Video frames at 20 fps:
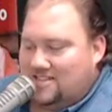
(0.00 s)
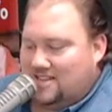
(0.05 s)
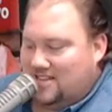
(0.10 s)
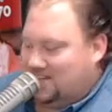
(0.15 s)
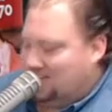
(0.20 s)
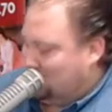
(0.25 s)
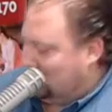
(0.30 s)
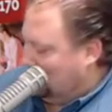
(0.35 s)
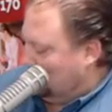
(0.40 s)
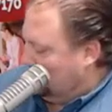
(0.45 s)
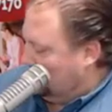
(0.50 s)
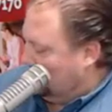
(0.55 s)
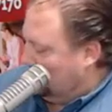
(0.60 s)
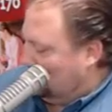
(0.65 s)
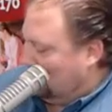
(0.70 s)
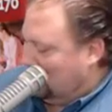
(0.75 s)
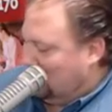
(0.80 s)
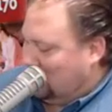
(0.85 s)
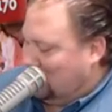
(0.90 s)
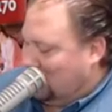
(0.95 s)
That's good to
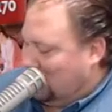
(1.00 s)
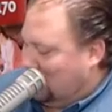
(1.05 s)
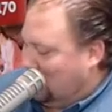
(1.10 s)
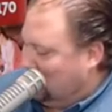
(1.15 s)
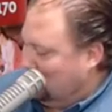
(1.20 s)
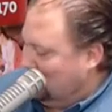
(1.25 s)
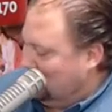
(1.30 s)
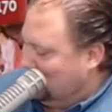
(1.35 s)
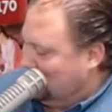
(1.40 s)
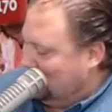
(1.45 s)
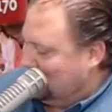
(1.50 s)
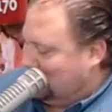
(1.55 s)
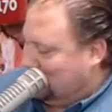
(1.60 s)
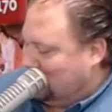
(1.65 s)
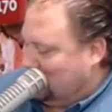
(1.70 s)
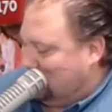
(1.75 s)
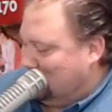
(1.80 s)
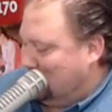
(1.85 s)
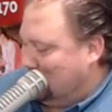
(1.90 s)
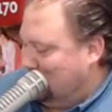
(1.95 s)
know. Always
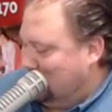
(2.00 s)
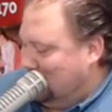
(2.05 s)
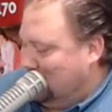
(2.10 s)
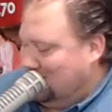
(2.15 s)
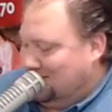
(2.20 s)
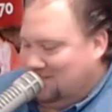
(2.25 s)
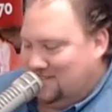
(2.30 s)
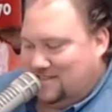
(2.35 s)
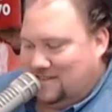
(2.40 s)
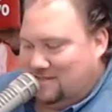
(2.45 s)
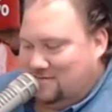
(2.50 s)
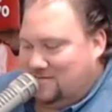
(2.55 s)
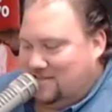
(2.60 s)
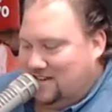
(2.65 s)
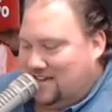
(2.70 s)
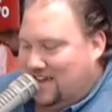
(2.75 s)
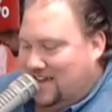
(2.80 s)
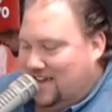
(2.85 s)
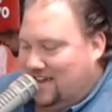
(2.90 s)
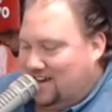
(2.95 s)

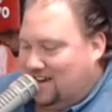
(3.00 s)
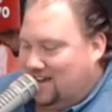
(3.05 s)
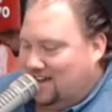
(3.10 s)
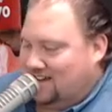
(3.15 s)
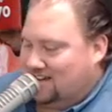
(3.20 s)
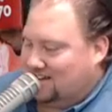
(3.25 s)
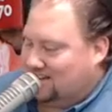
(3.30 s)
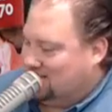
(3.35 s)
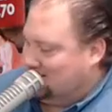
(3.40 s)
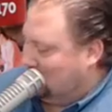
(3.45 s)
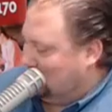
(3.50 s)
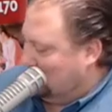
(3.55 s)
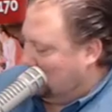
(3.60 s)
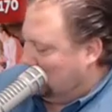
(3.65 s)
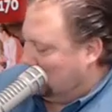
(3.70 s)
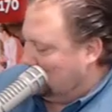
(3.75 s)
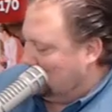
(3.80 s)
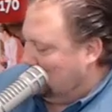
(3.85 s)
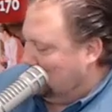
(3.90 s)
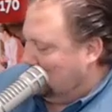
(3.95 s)
something to add on, because
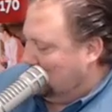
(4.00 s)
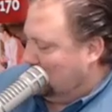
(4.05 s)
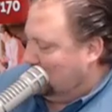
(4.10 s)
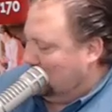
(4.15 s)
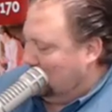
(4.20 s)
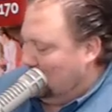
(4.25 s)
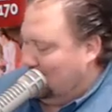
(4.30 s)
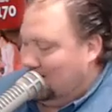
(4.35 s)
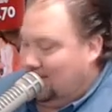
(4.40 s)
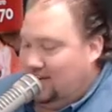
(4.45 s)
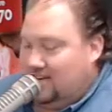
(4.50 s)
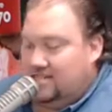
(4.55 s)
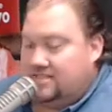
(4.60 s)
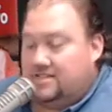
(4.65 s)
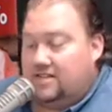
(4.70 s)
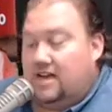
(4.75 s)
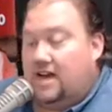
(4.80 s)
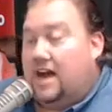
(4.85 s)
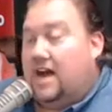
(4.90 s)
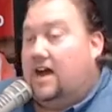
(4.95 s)
it
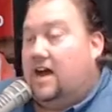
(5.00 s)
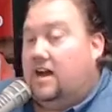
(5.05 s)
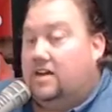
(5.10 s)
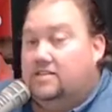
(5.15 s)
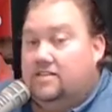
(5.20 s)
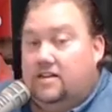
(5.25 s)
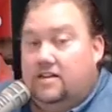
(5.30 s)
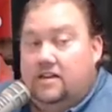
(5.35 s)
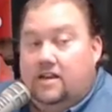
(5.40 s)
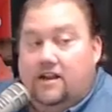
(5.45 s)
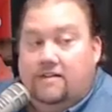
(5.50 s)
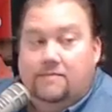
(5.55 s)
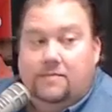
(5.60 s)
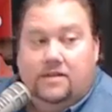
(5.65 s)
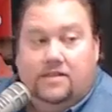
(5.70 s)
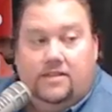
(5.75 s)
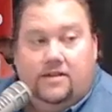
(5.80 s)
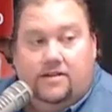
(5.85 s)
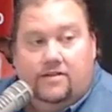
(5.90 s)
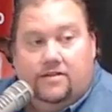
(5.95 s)
is. I'll tell you, I've
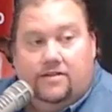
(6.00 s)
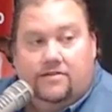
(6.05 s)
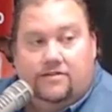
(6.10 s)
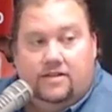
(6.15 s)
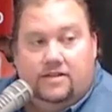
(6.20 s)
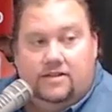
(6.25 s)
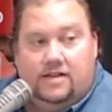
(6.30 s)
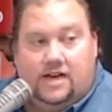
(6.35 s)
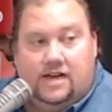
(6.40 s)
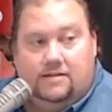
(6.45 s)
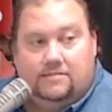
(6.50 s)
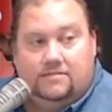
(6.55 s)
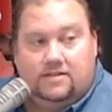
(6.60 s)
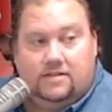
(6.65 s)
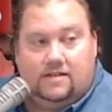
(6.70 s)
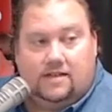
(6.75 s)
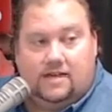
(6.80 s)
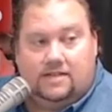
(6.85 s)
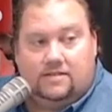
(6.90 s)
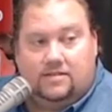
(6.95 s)
been there 3 times
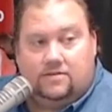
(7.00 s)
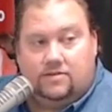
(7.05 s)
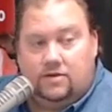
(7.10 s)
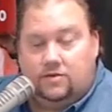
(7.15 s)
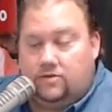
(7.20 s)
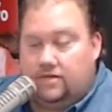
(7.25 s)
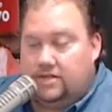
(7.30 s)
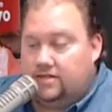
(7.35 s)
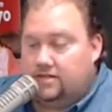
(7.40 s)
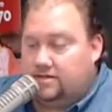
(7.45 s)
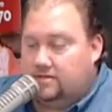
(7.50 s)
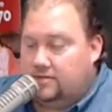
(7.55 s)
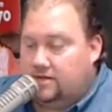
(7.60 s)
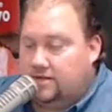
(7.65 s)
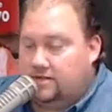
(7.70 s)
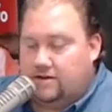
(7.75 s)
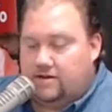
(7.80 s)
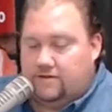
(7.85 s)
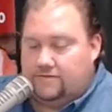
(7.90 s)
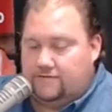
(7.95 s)
in the last 3 weeks, and
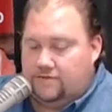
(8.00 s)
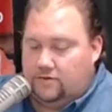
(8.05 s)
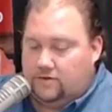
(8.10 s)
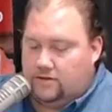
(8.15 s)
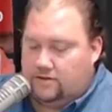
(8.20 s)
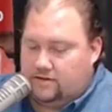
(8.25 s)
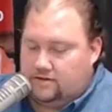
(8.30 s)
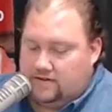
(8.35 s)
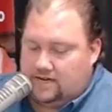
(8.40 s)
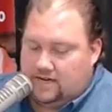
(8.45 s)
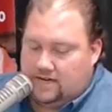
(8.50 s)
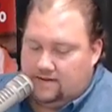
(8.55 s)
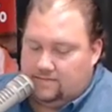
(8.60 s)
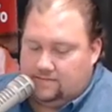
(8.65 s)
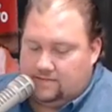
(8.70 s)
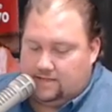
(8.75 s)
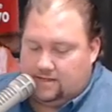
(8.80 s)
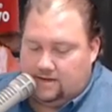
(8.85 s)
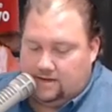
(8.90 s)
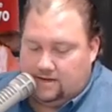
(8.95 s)
been there a few other
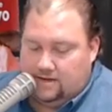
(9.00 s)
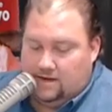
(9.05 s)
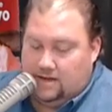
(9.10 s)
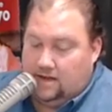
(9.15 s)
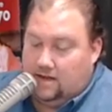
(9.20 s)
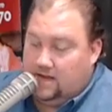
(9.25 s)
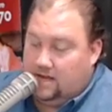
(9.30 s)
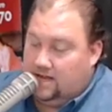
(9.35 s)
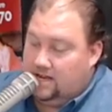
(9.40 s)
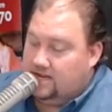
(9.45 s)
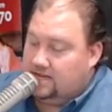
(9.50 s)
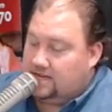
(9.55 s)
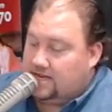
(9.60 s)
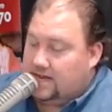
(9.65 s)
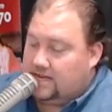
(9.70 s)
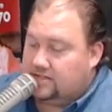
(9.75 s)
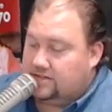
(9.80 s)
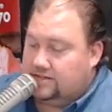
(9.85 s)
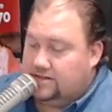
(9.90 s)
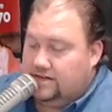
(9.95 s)
times, and it is
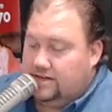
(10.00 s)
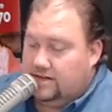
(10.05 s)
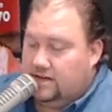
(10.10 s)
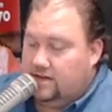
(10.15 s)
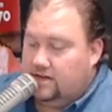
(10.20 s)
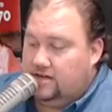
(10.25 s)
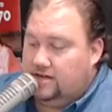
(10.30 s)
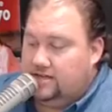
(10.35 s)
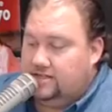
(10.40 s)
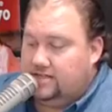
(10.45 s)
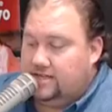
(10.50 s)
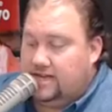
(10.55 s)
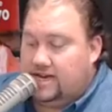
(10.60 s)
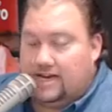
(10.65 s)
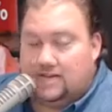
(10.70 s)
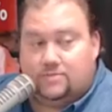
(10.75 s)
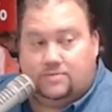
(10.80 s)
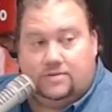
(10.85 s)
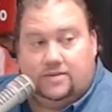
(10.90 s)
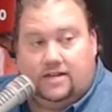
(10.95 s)
actually an easy
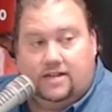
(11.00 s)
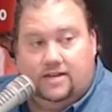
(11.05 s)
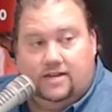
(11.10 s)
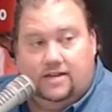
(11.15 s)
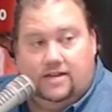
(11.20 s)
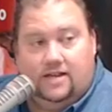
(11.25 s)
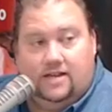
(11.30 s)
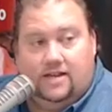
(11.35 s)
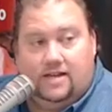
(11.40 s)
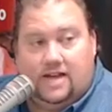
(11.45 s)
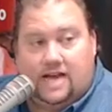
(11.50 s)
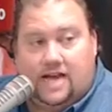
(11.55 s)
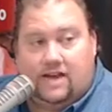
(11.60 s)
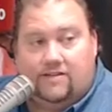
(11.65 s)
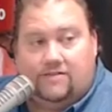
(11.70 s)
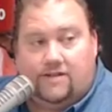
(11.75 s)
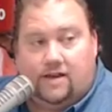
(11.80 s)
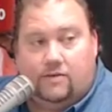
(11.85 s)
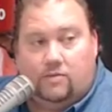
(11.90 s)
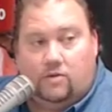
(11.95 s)
hospital getting in and out
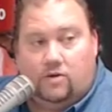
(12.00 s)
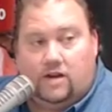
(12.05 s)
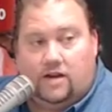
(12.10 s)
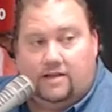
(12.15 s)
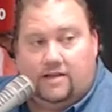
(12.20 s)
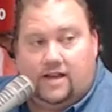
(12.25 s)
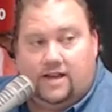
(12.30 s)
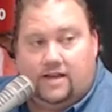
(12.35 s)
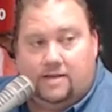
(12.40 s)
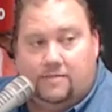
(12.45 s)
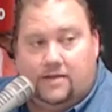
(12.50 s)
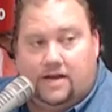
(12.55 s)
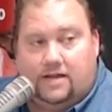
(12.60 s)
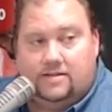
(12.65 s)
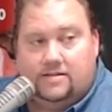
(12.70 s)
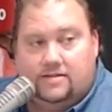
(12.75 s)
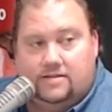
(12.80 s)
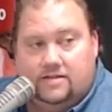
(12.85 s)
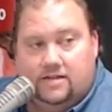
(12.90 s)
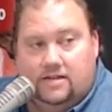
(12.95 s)
of. What I like about
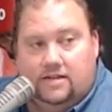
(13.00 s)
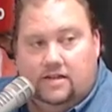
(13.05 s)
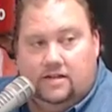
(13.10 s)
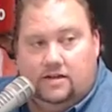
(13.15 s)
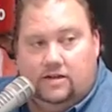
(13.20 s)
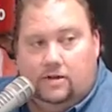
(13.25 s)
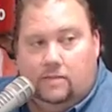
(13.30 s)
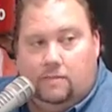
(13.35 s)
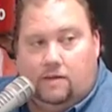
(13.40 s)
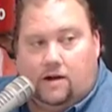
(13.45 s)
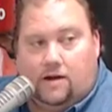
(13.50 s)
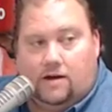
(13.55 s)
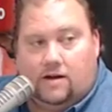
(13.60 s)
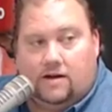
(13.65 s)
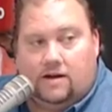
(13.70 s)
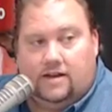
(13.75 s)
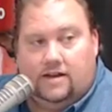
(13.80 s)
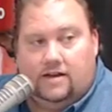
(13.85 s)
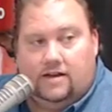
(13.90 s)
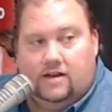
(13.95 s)
it is you
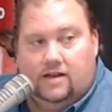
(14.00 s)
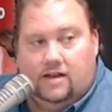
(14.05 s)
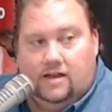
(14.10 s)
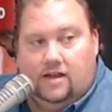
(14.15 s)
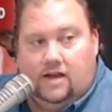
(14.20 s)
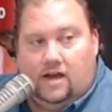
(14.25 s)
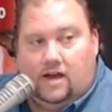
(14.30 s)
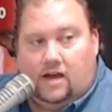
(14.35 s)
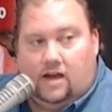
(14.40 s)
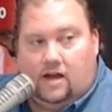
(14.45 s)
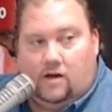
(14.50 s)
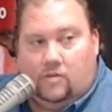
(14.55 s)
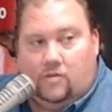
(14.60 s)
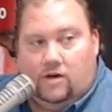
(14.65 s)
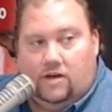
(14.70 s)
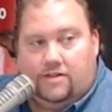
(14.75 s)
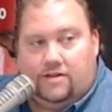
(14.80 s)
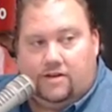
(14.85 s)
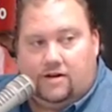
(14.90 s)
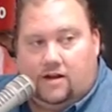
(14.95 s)
park, and
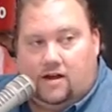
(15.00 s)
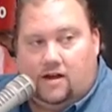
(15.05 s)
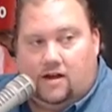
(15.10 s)
whether